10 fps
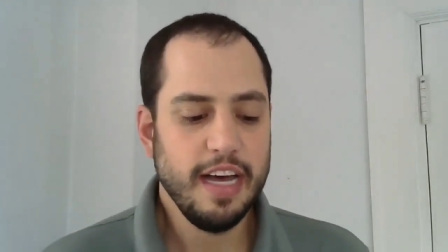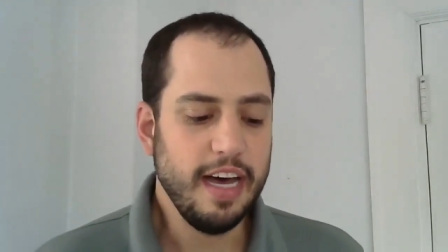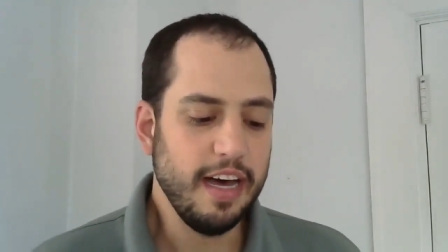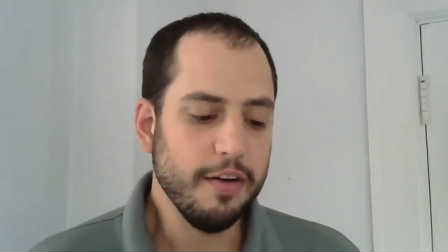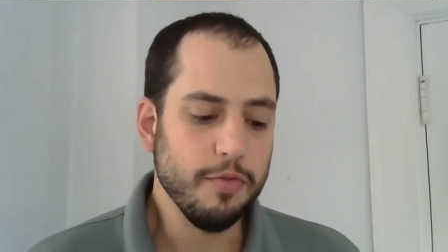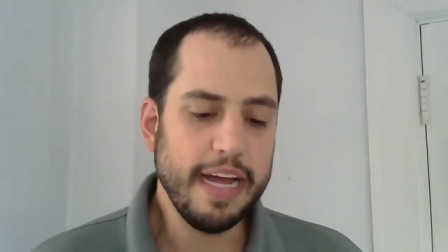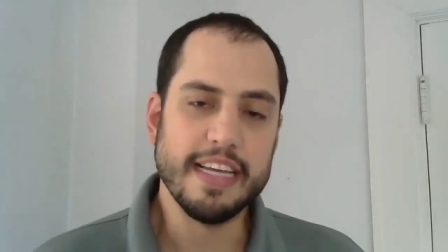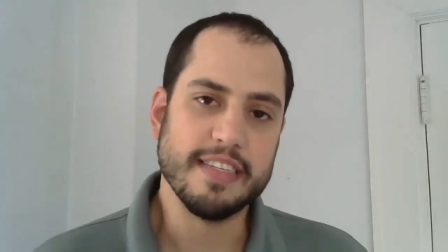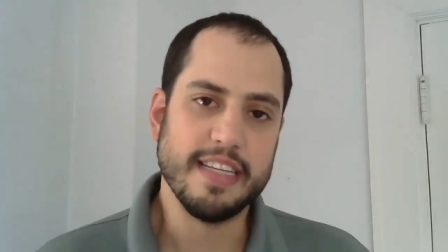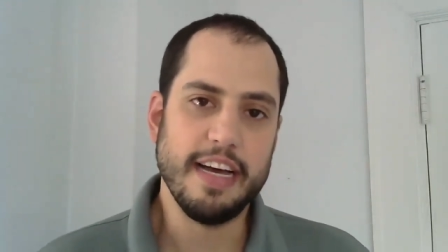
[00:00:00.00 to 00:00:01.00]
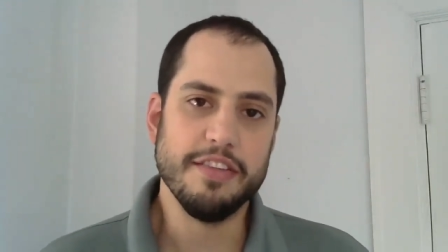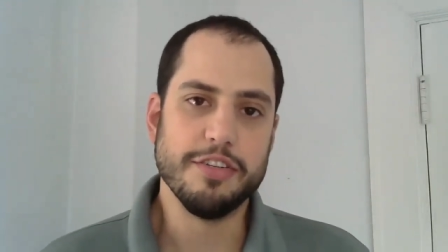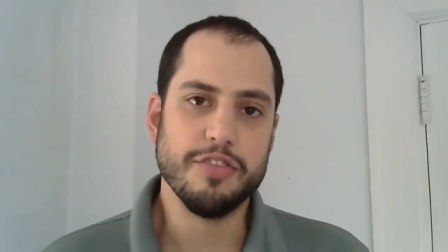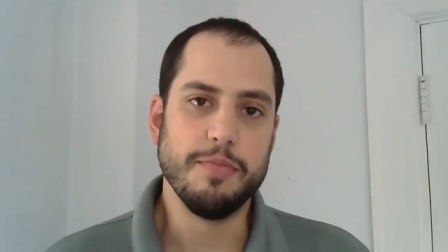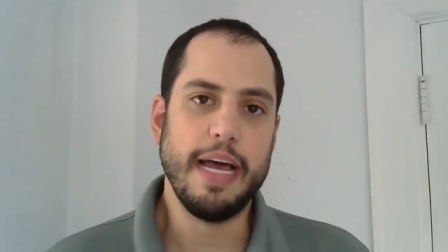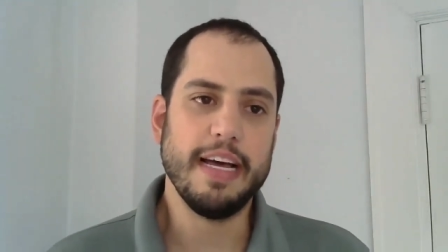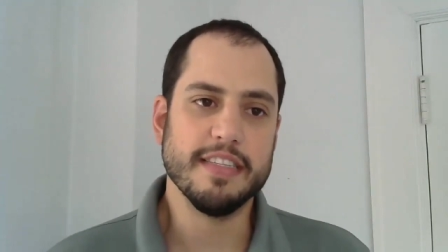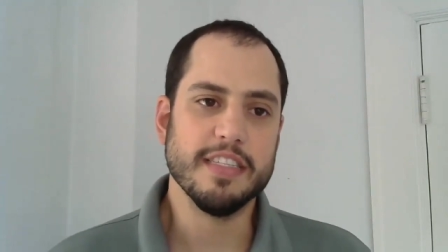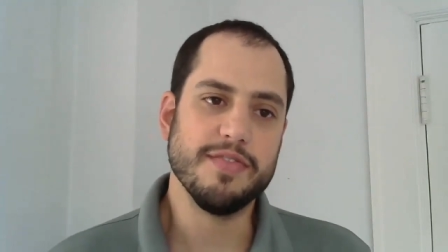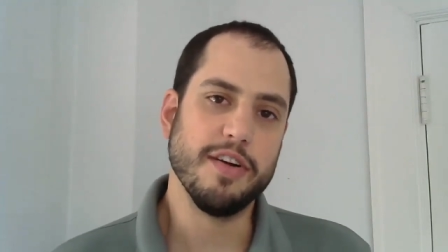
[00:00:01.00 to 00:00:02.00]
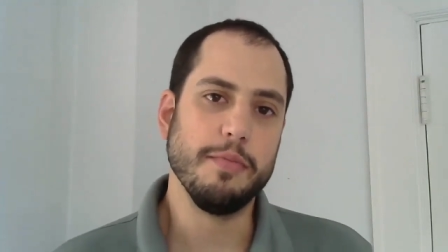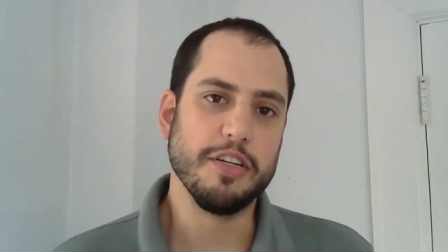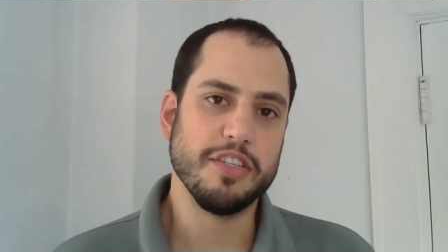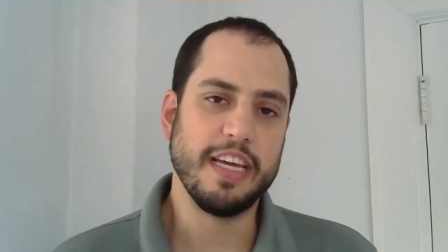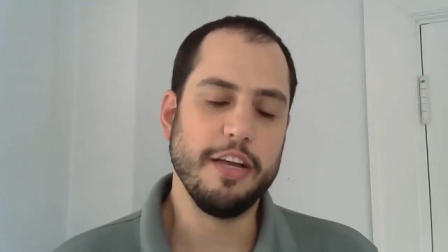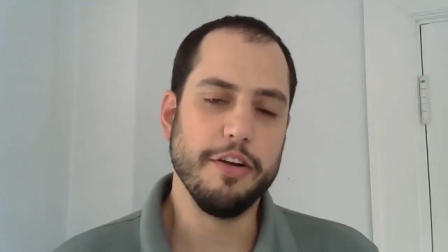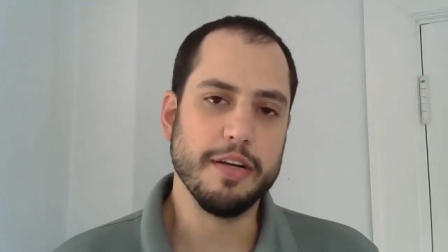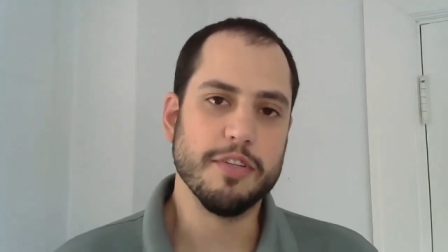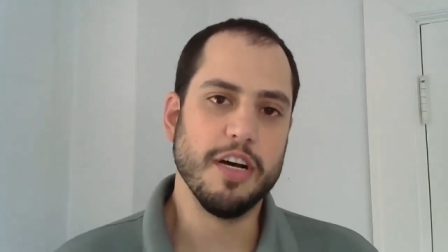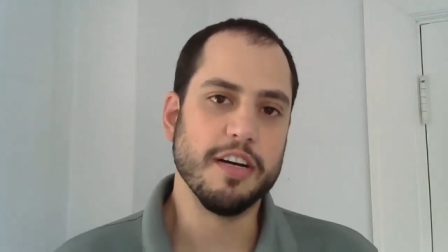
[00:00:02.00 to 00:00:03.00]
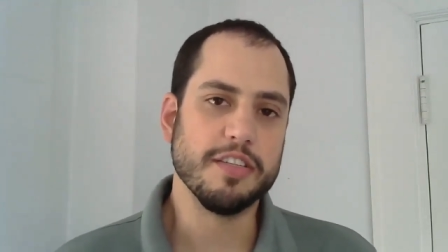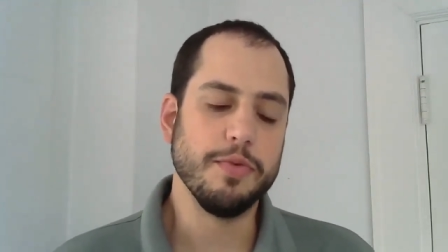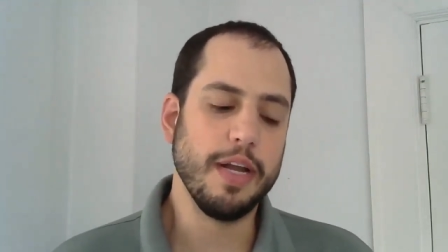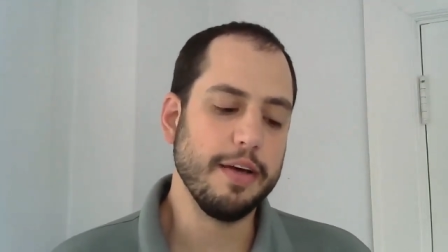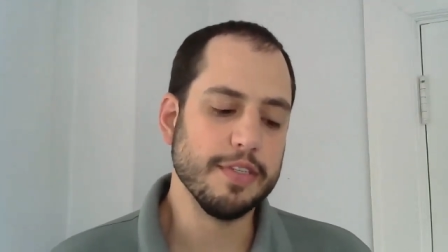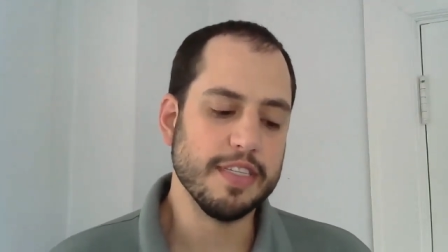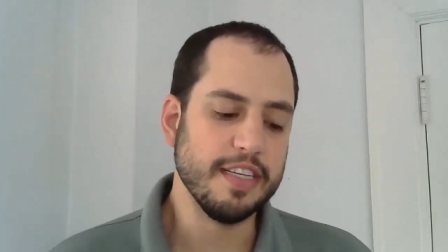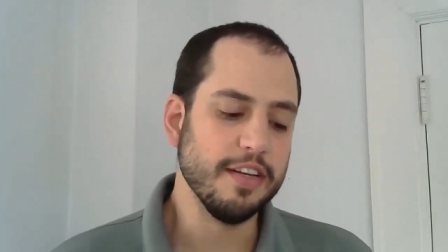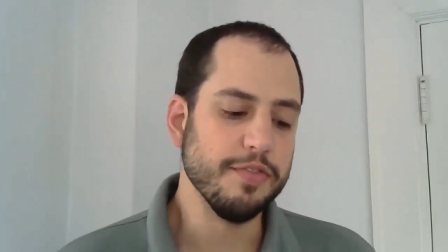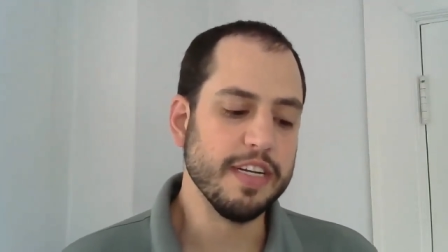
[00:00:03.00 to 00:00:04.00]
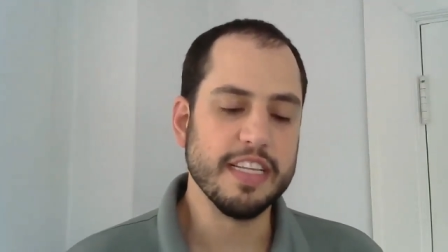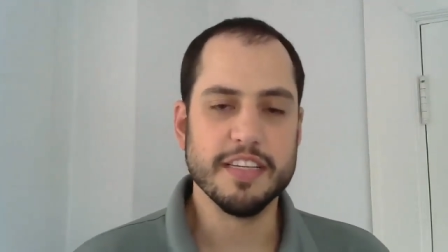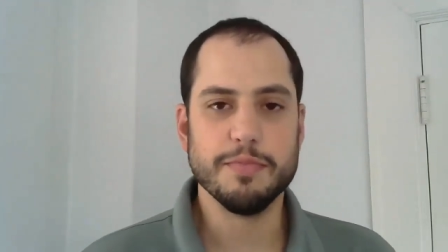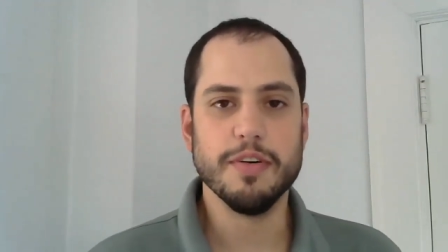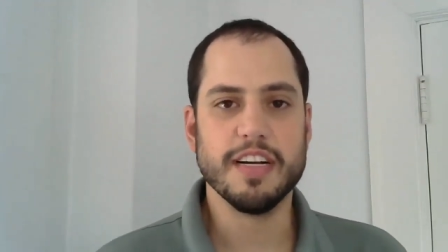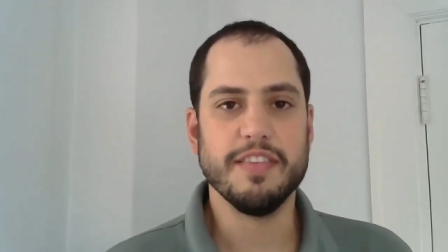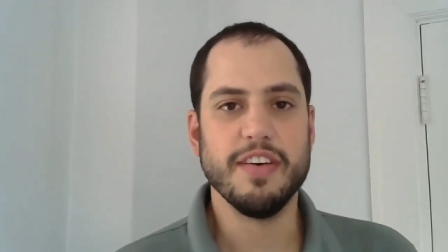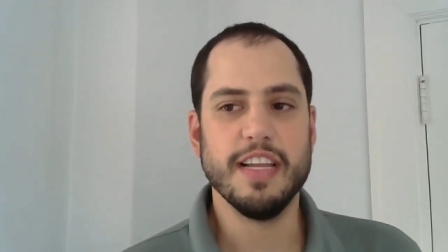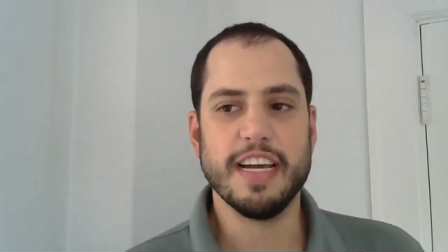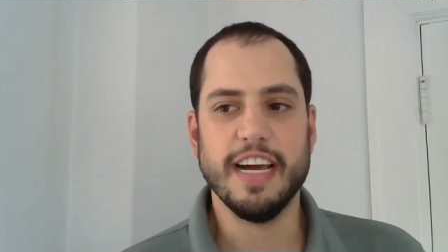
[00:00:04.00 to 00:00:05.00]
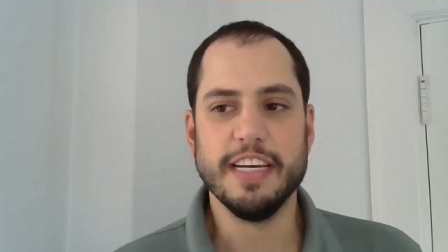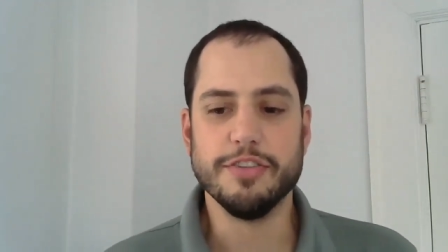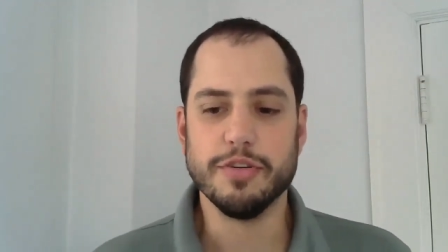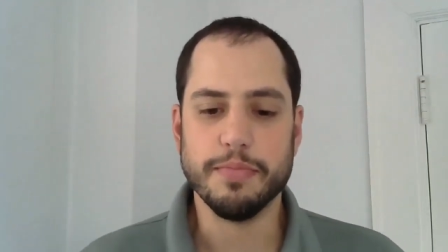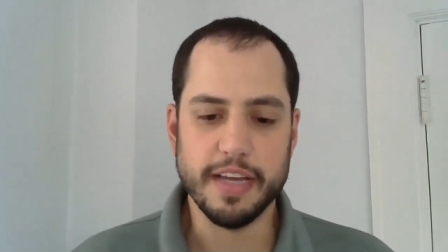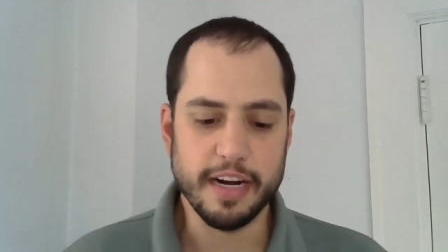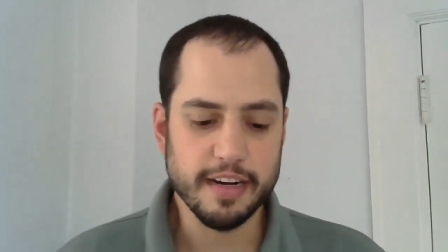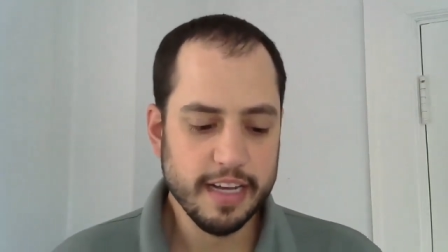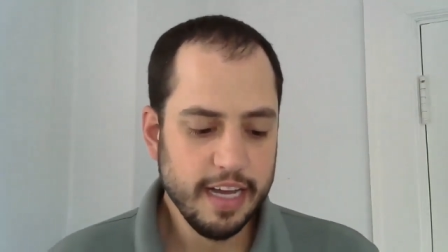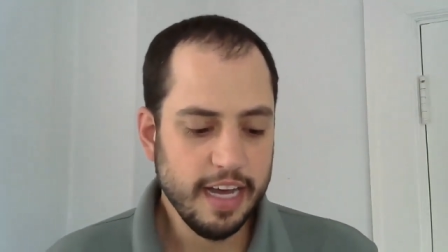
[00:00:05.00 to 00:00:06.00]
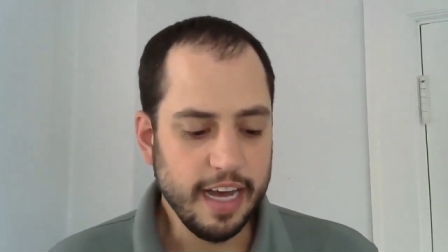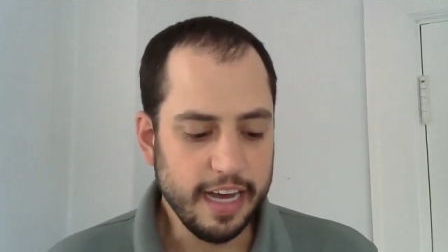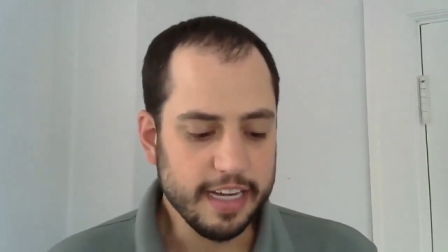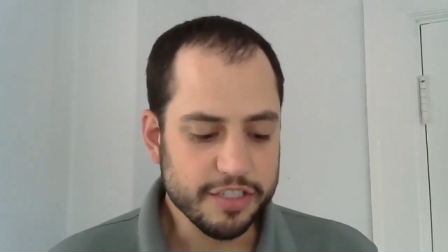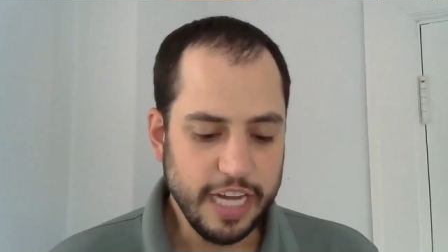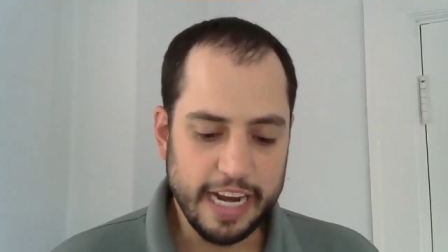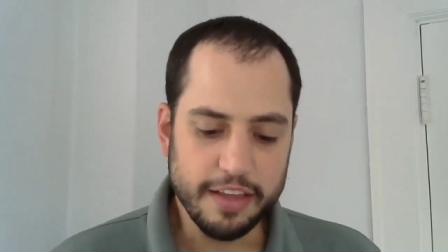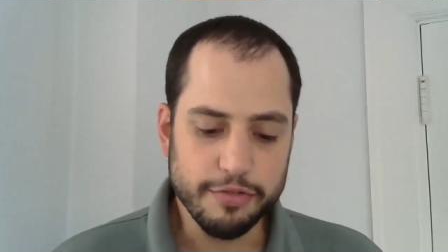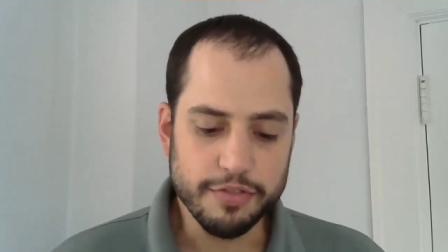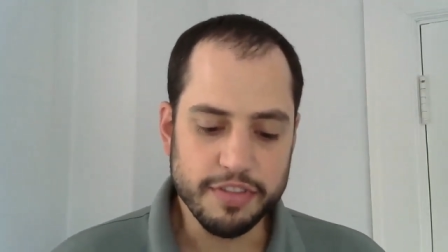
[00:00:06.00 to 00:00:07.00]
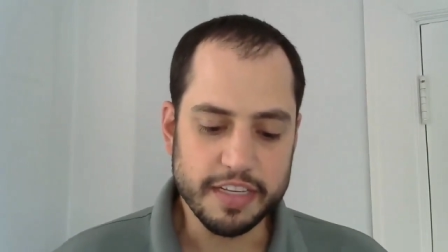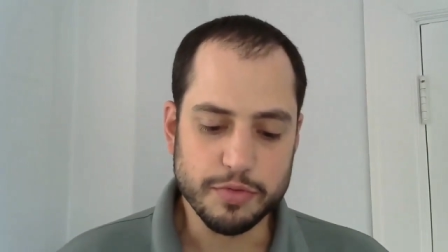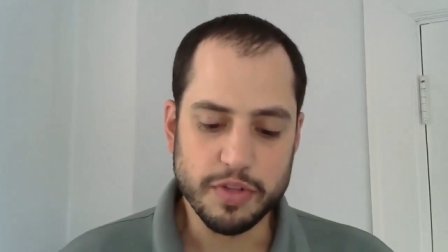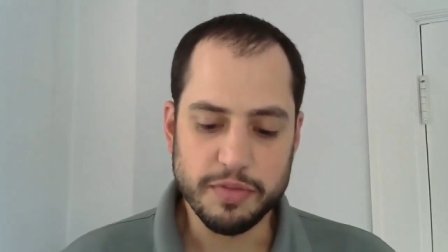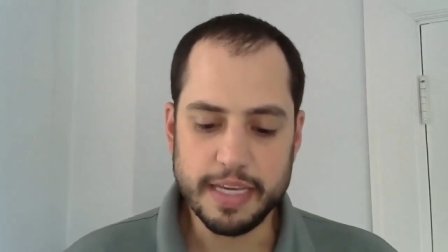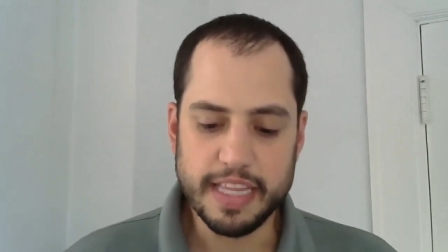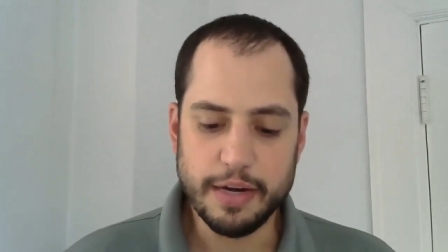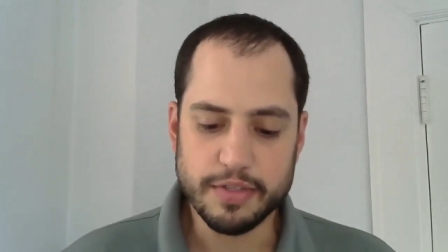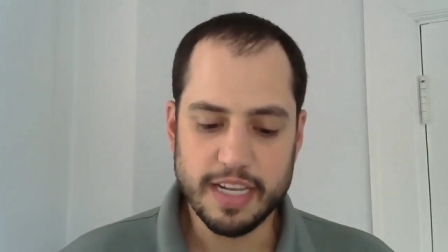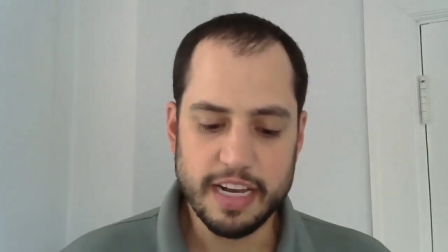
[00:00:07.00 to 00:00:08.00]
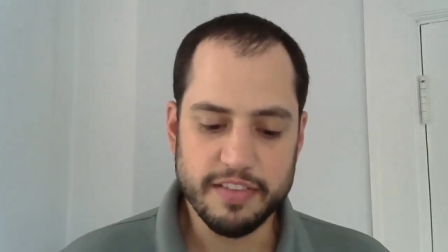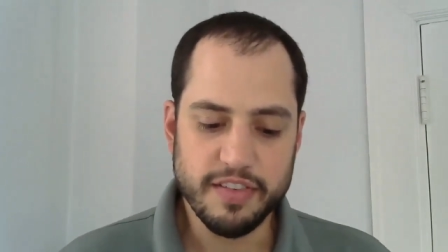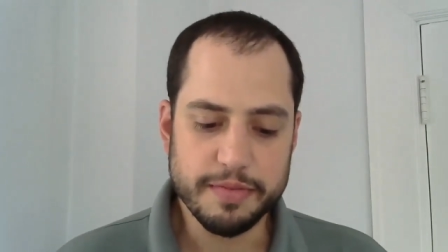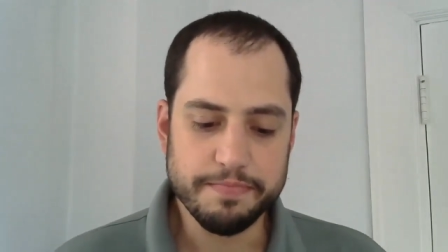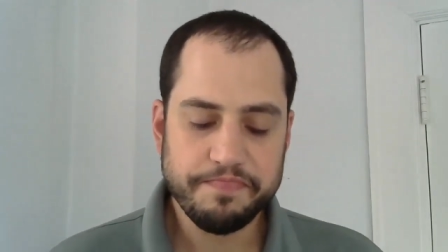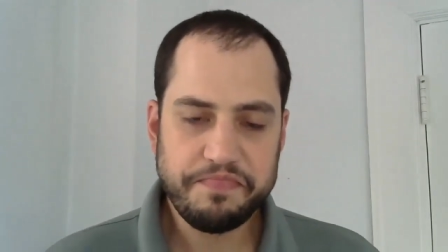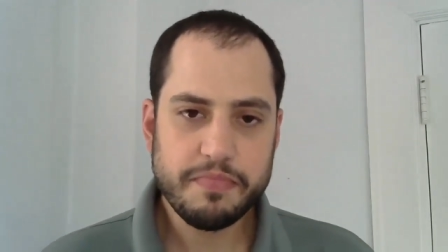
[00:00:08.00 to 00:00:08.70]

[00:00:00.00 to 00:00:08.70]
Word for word: uh, writing style that Tripp has. And it's very much like hearing him talk. So when I was sitting and reading this book, I felt like I had Tripp there uh, chatting through things with me, and that was a lot of fun.